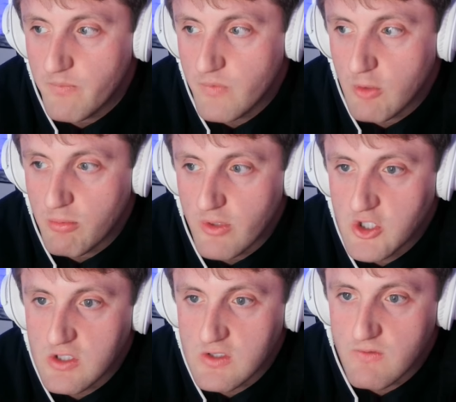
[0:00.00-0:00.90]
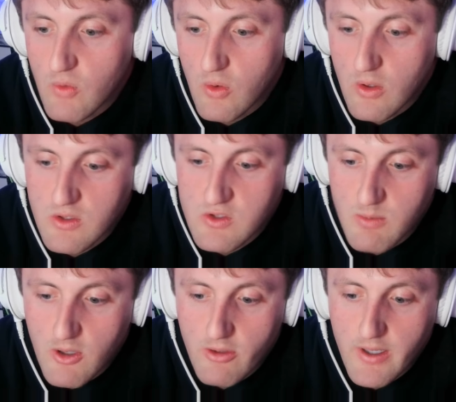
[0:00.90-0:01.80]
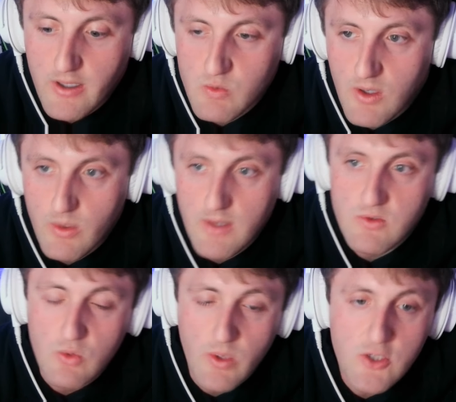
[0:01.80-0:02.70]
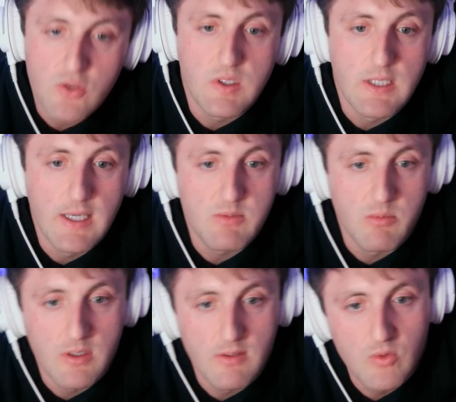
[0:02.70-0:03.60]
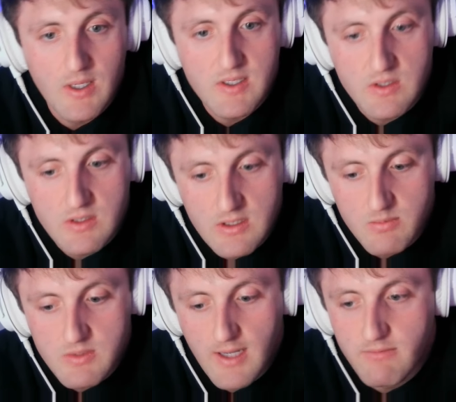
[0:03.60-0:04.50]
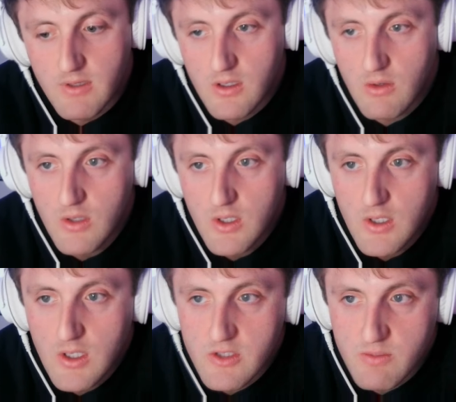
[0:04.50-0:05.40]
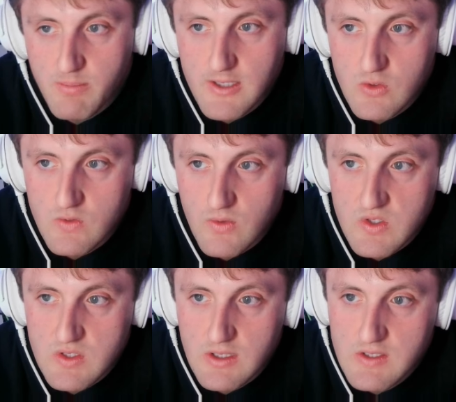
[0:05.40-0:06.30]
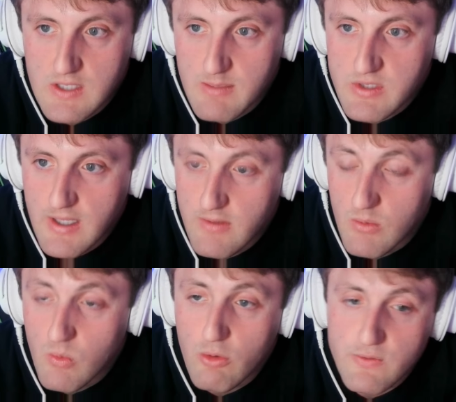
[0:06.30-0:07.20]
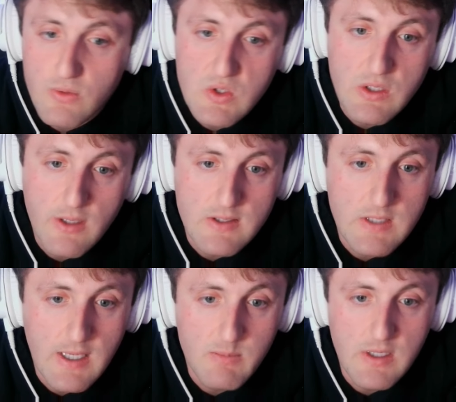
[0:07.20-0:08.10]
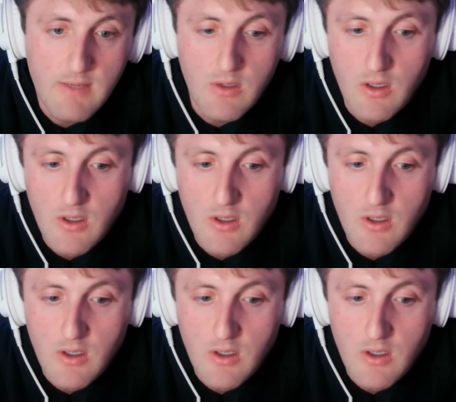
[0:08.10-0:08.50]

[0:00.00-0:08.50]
your predictions for tomorrow night as well. We have two interesting games. I'm going to give you guys a deep dive video into Pacers versus Knicks Game 7 and Wolves versus Nuggets Game 7.